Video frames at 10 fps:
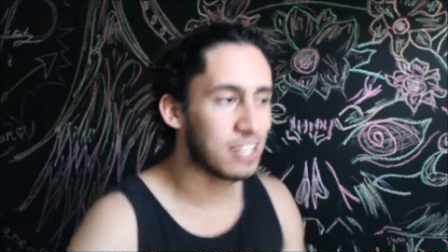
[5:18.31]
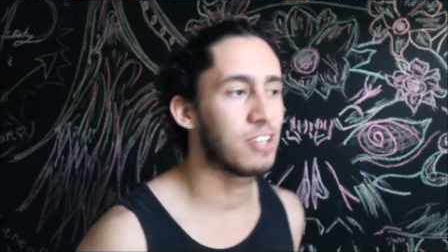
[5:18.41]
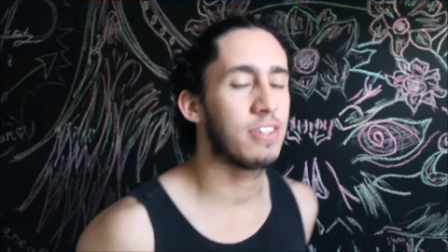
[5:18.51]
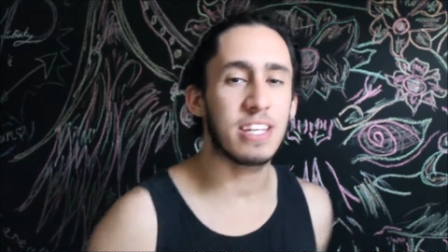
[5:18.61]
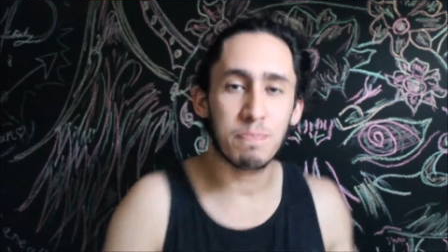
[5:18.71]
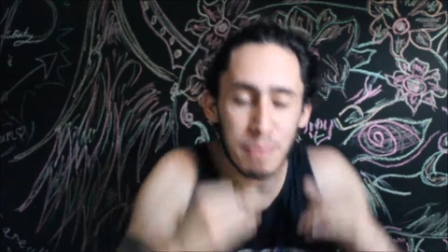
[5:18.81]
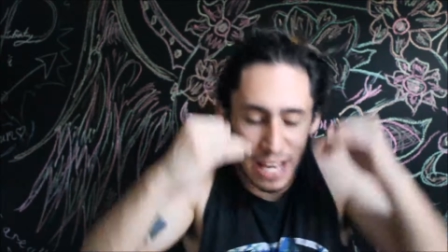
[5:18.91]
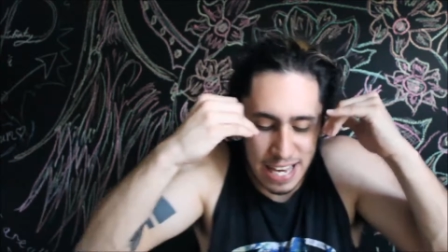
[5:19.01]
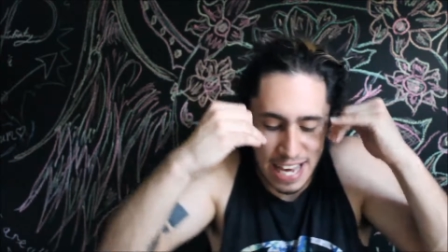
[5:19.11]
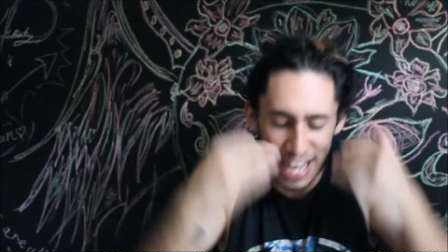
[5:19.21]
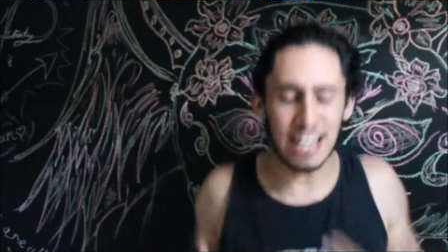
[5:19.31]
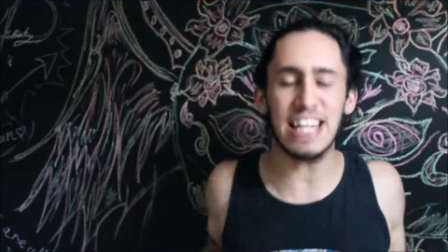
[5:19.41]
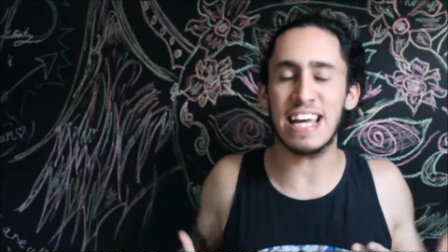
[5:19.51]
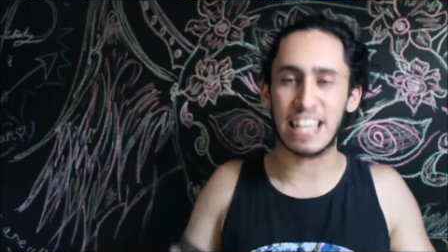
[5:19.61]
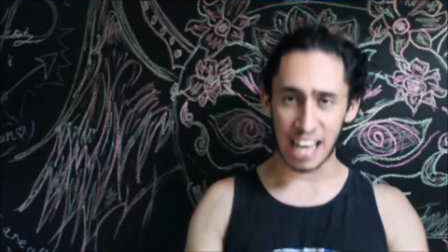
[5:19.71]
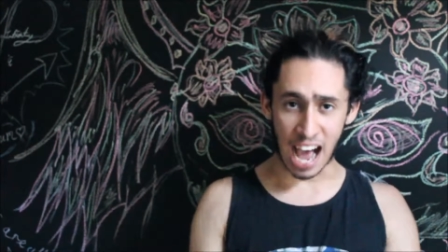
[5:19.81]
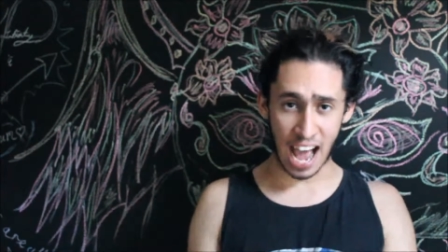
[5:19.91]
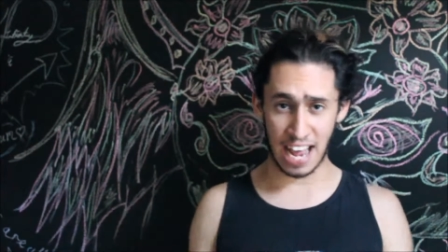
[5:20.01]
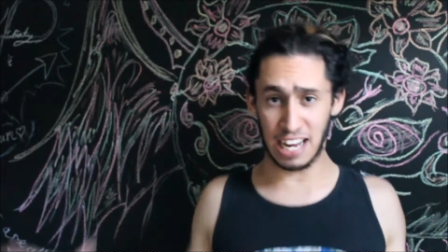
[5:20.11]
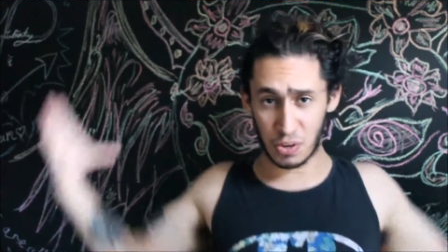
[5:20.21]
So this big Indian
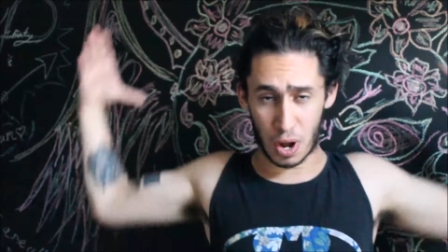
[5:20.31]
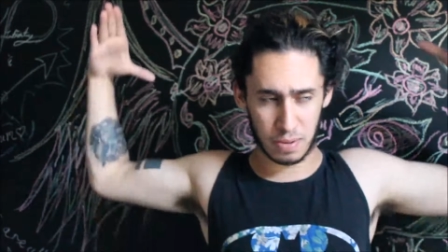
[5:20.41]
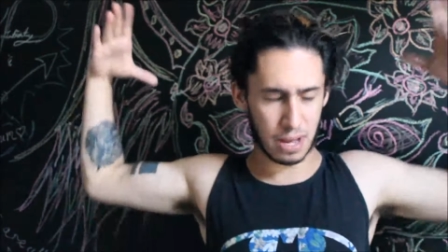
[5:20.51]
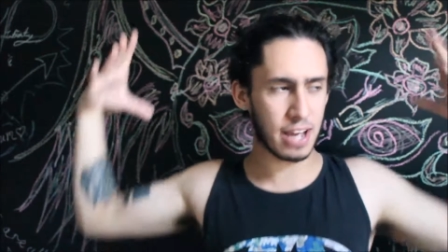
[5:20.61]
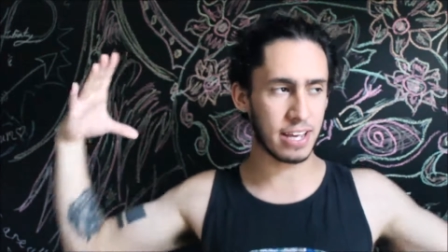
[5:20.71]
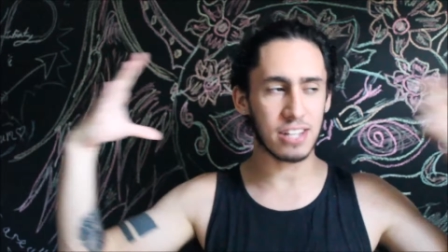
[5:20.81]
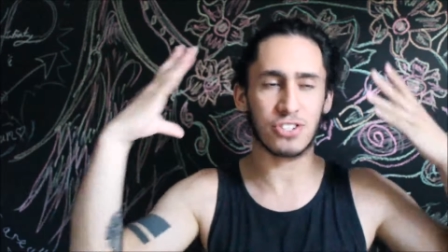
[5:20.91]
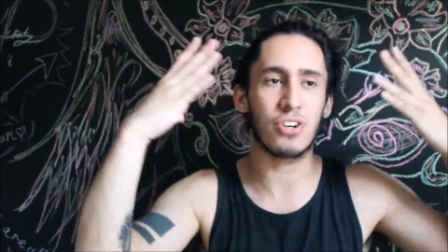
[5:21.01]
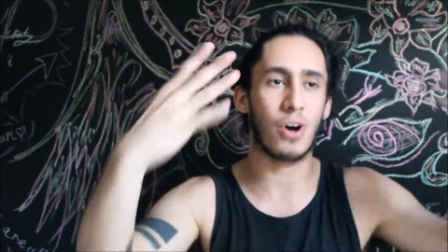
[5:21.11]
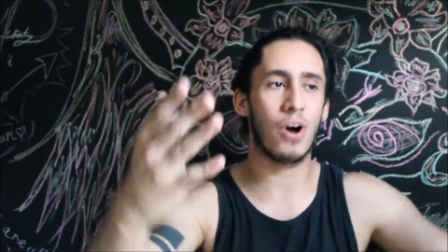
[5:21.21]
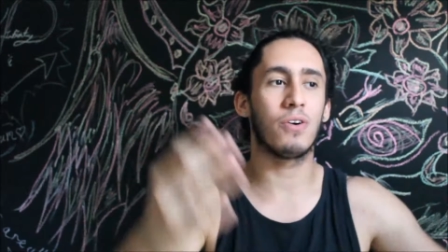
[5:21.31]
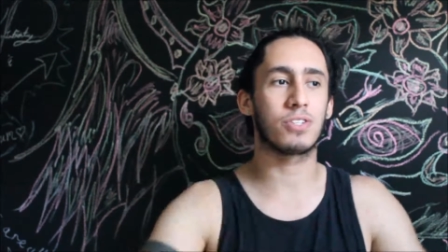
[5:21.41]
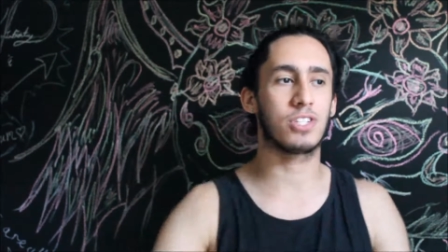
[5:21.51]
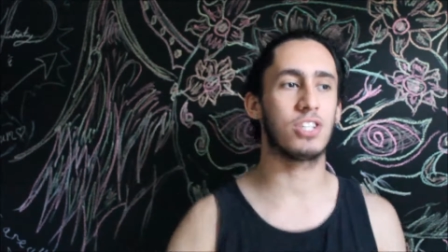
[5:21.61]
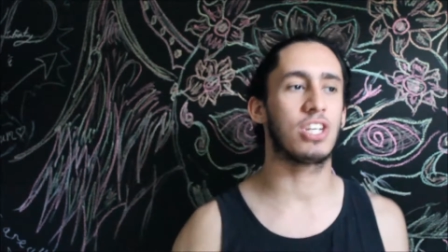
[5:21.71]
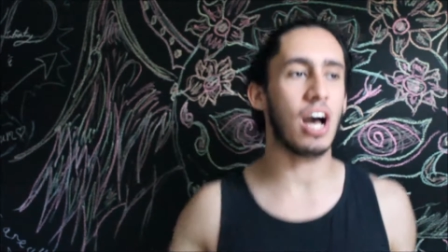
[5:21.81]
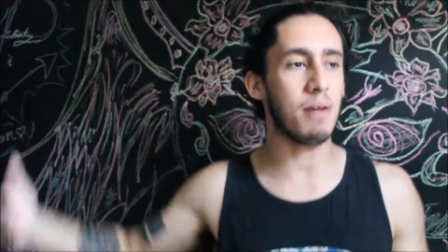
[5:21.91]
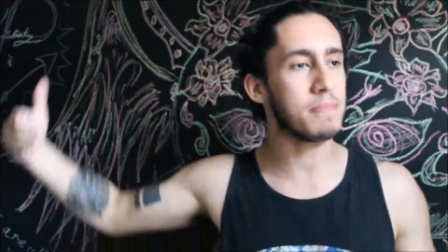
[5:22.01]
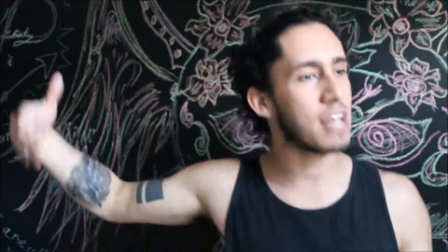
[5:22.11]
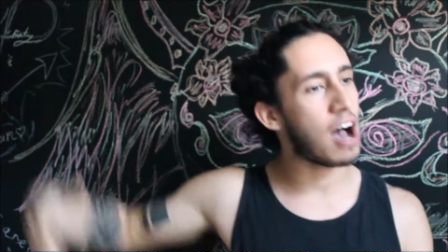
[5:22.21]
guy, I, I, guess the host, just
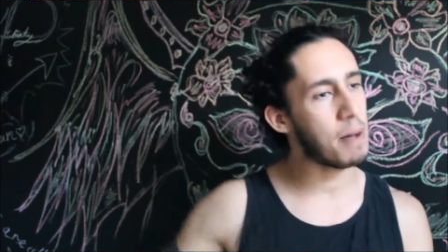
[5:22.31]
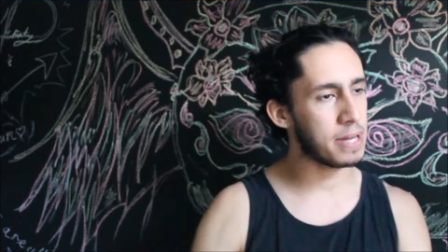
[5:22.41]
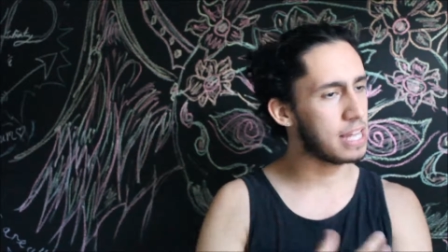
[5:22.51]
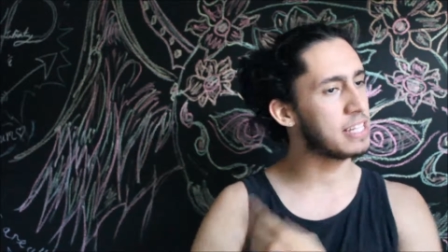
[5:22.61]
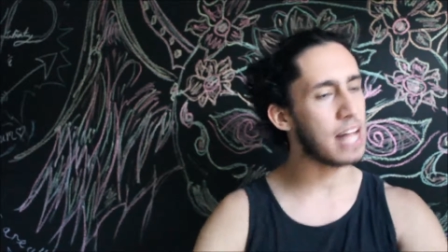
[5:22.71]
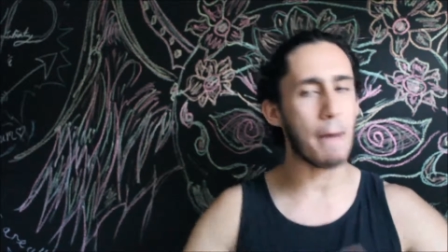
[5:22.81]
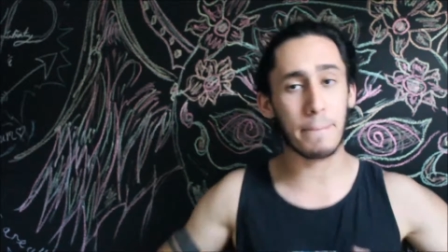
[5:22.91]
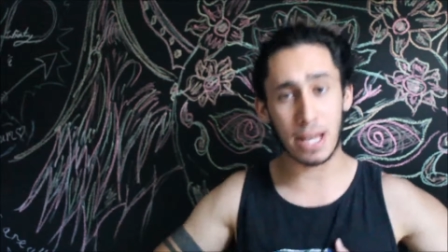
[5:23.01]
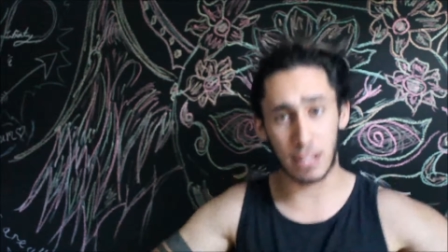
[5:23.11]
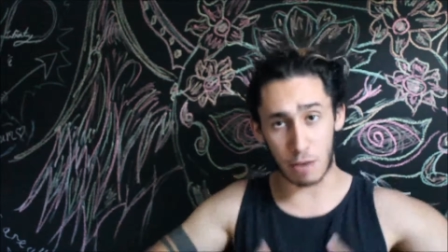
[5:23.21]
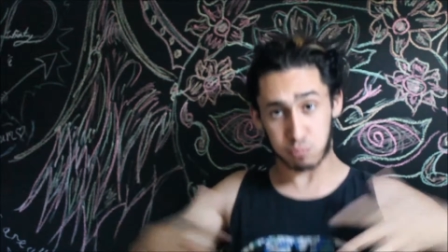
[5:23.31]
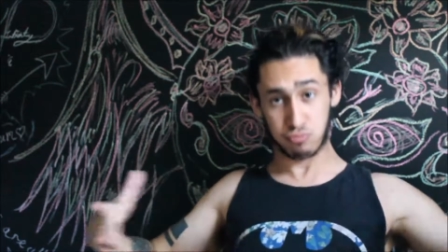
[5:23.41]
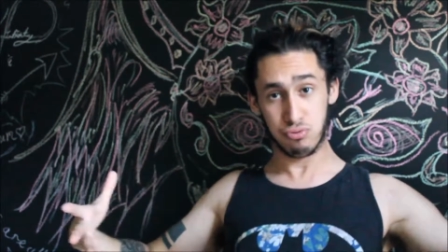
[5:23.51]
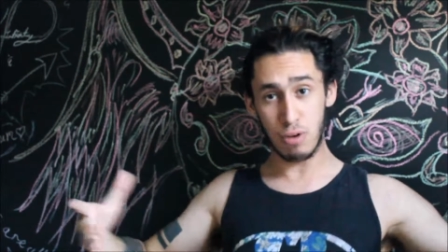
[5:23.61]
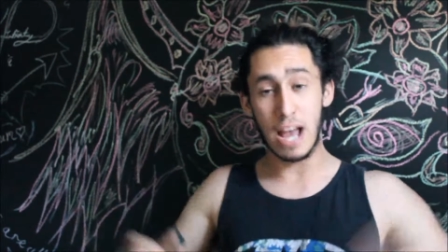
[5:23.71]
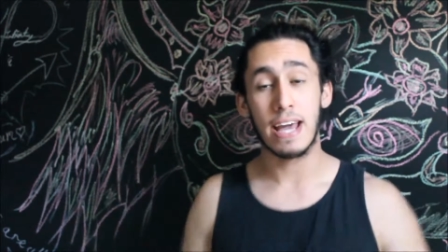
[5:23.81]
comes out. I mean, he's not big like me.